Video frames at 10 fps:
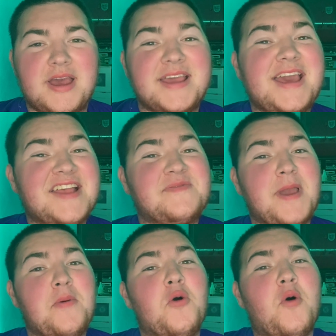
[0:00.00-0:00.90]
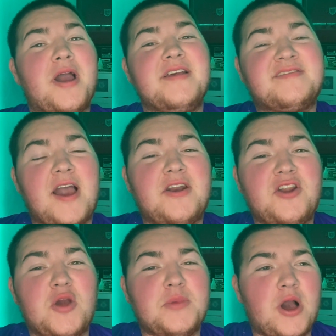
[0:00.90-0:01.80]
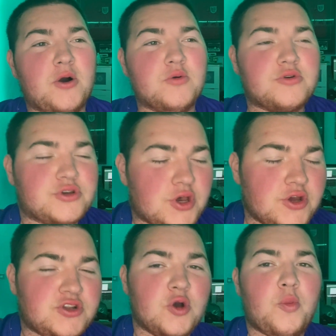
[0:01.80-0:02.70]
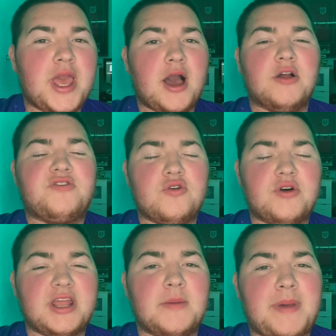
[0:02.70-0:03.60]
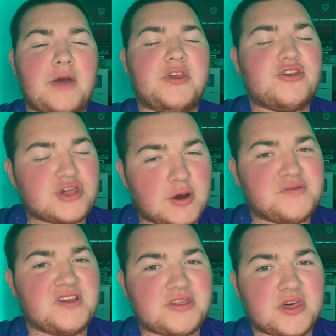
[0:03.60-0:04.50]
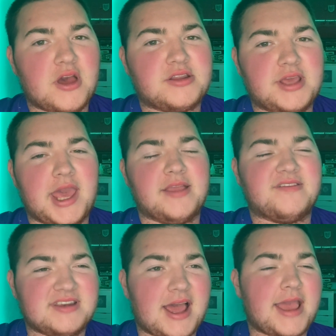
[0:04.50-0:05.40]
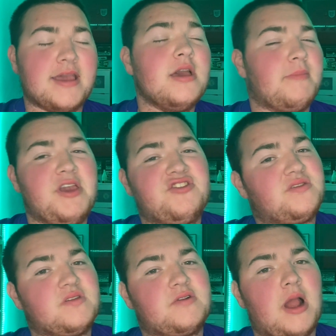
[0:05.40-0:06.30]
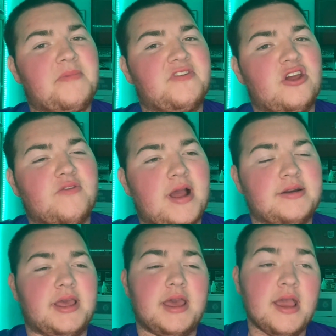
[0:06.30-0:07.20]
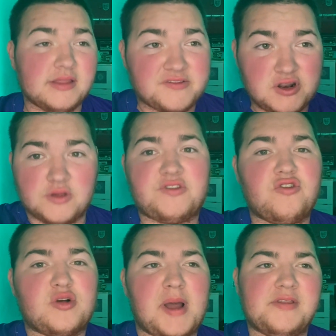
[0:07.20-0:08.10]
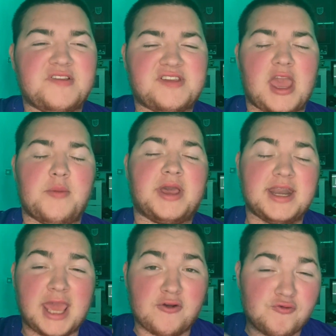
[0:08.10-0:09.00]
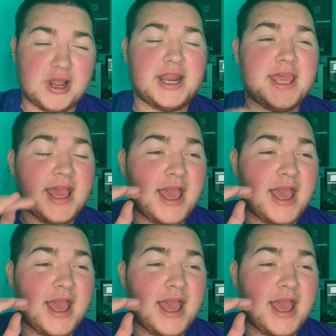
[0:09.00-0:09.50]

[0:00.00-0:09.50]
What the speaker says: Yes, people, what is going on? Hope you are all good. We are talking about the Chelsea third kit today. Make sure to subscribe if you're new around here. There's a lot to talk about this kit. We're going to get really